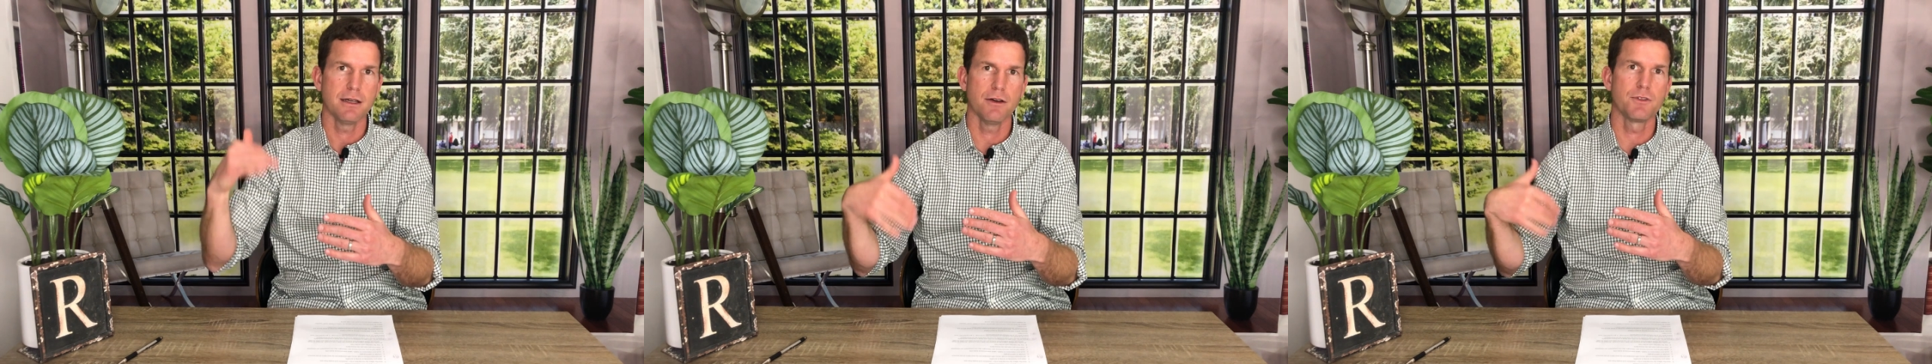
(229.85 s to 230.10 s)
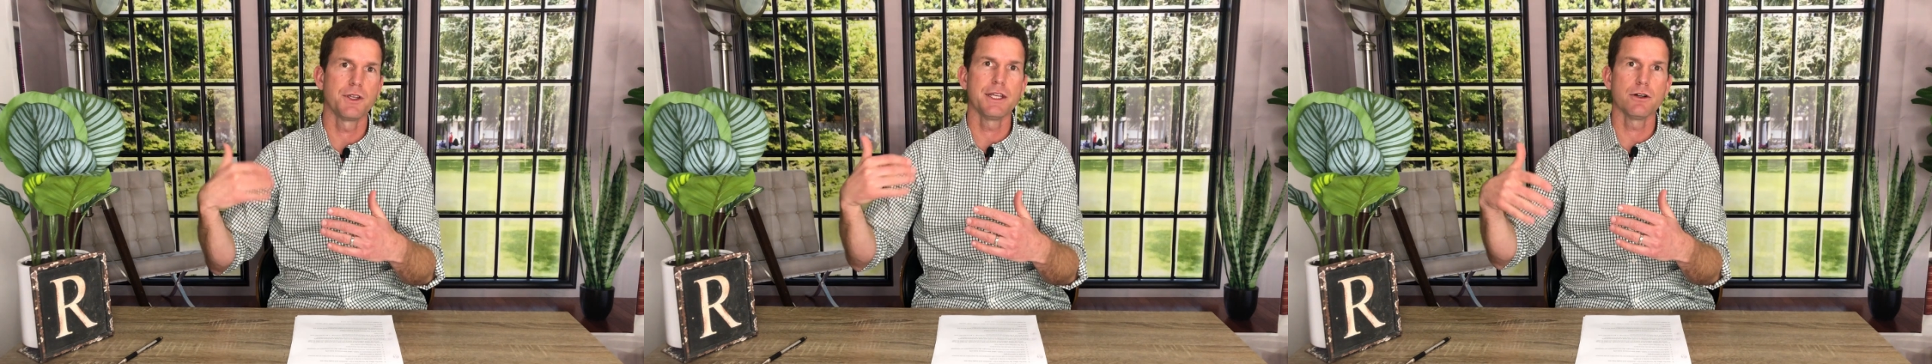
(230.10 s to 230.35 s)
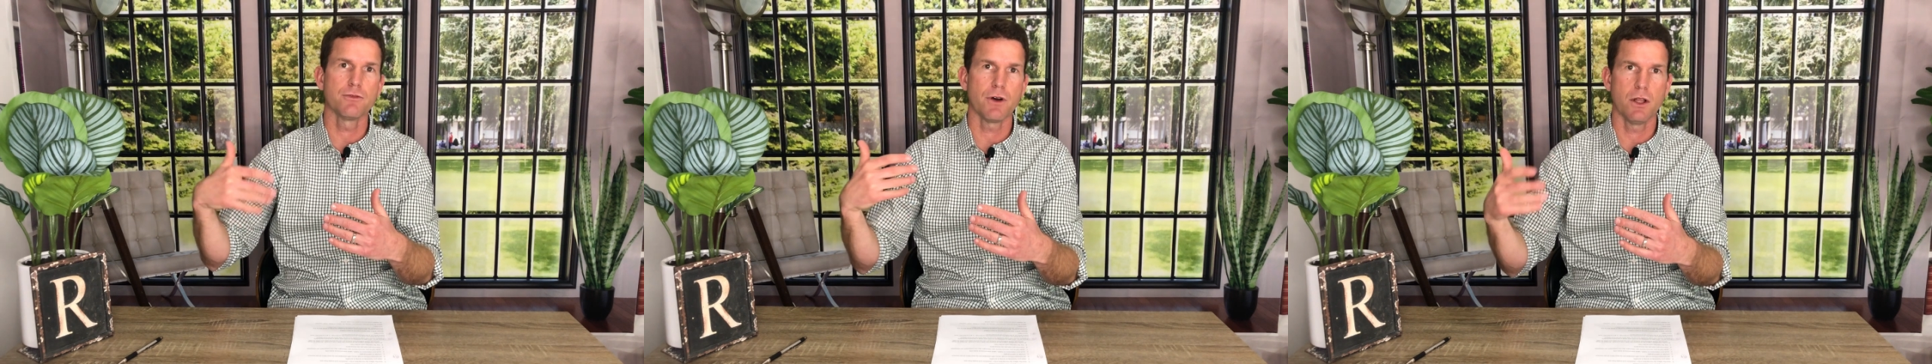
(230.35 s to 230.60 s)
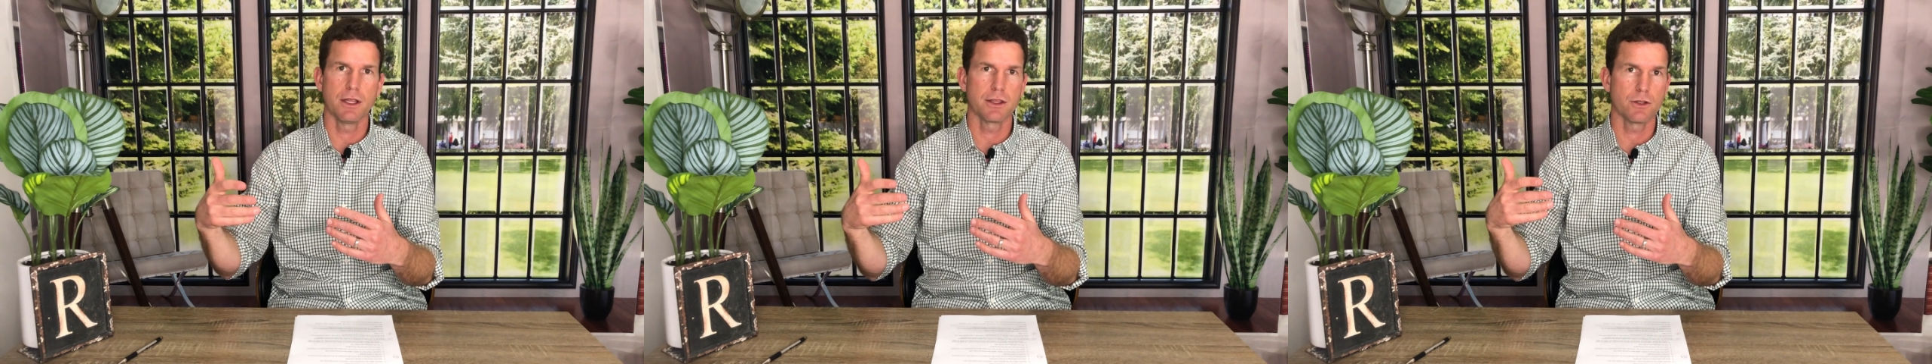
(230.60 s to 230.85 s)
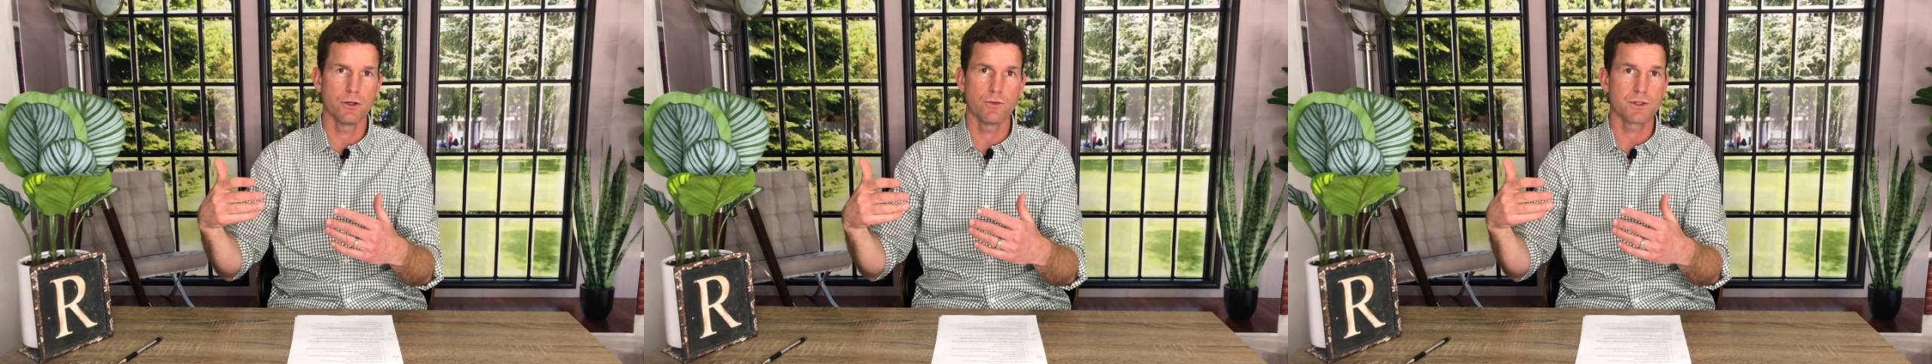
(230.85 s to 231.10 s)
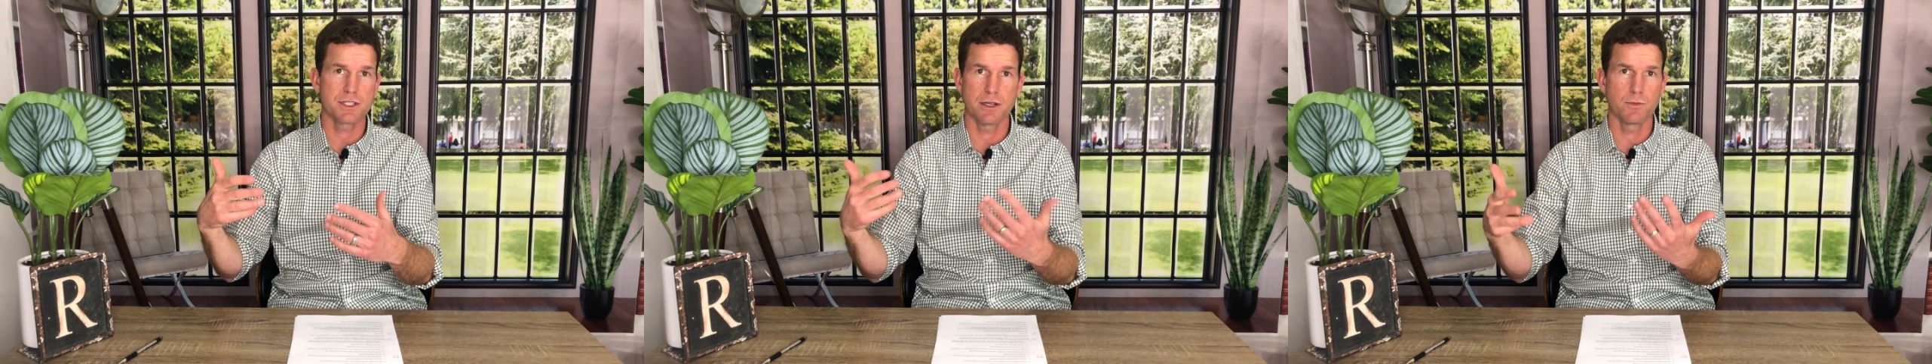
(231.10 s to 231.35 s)
of the deal falling through
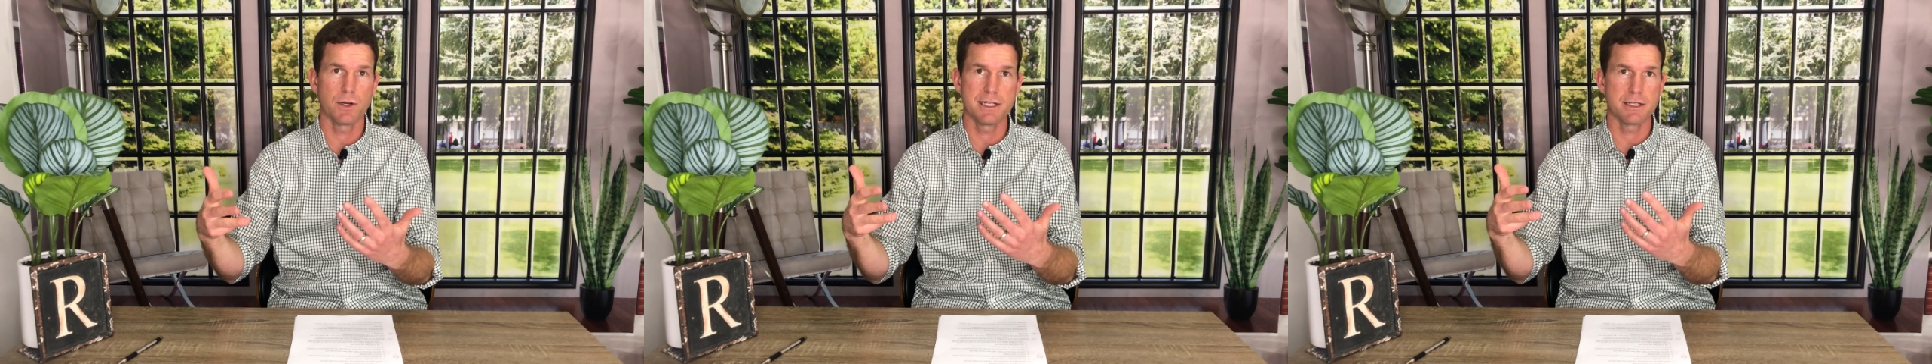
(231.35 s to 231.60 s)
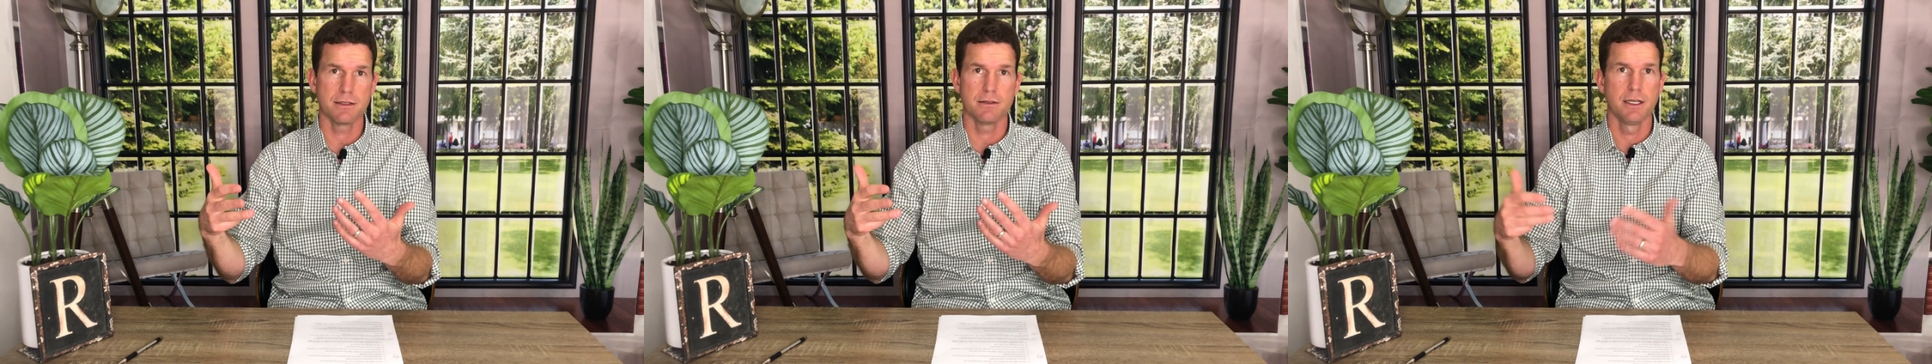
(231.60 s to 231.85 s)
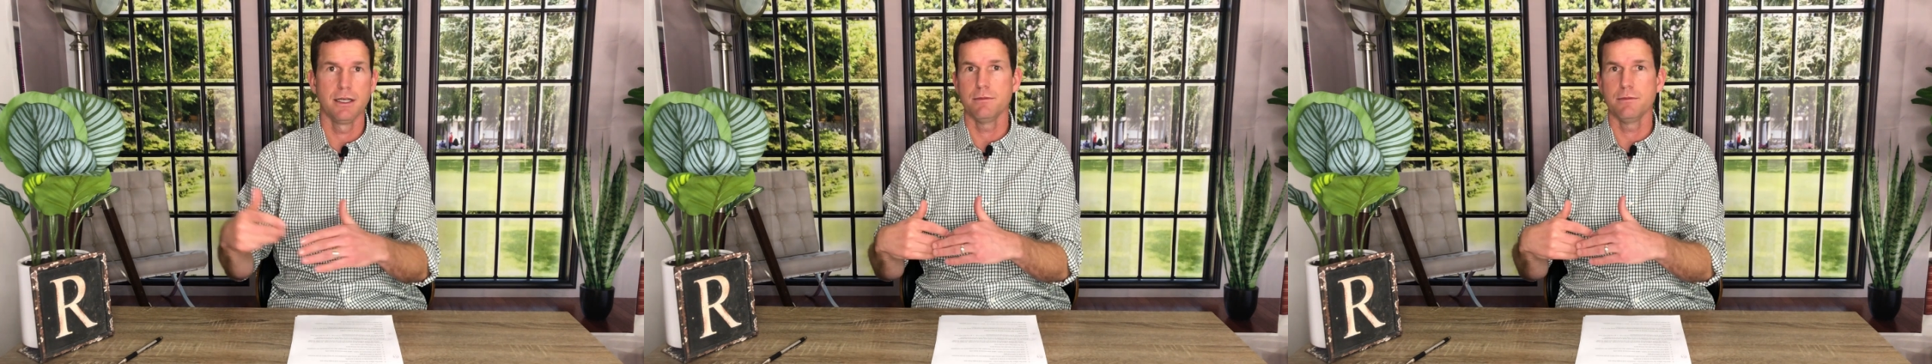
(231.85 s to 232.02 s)
for some reason,